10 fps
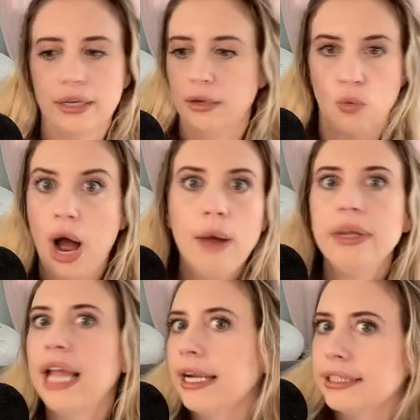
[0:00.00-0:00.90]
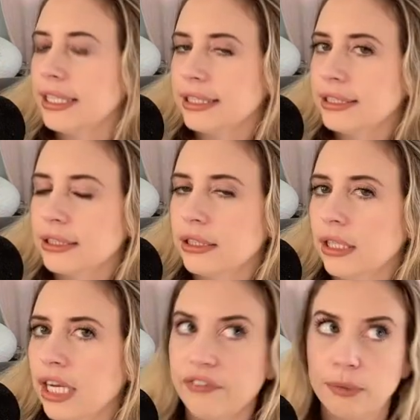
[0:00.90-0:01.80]
Why would that exist
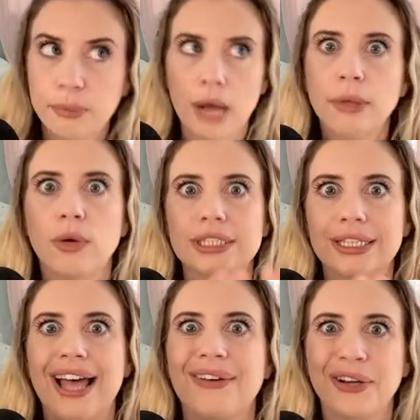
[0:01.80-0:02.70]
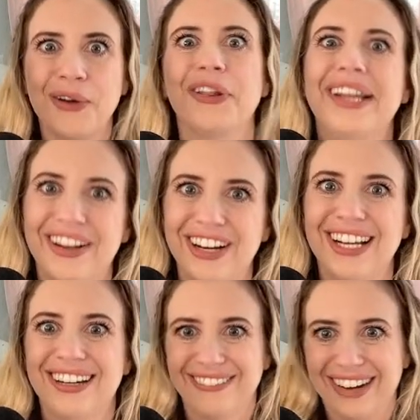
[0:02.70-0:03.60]
if the public wasn't allowed to go to the
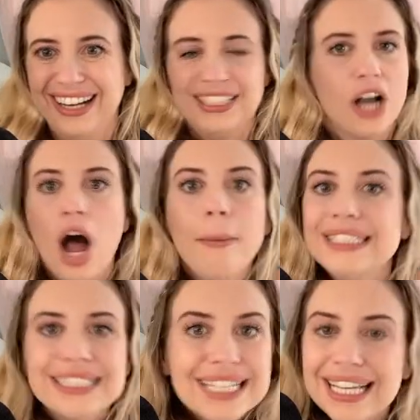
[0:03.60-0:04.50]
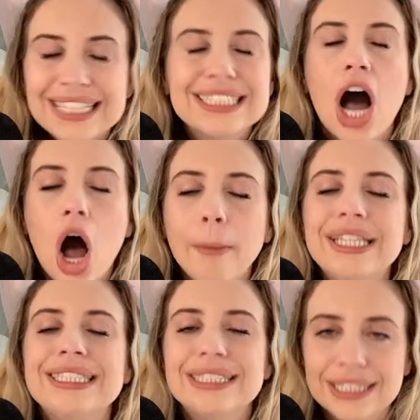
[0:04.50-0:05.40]
hearing, right? Common sense. It's
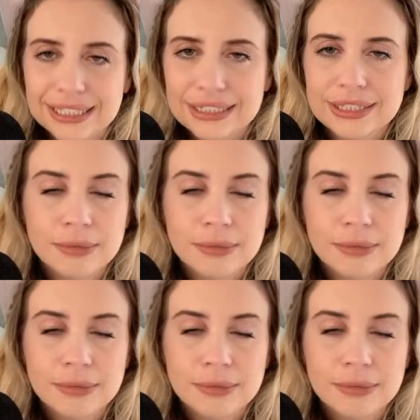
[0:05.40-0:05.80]
common sense.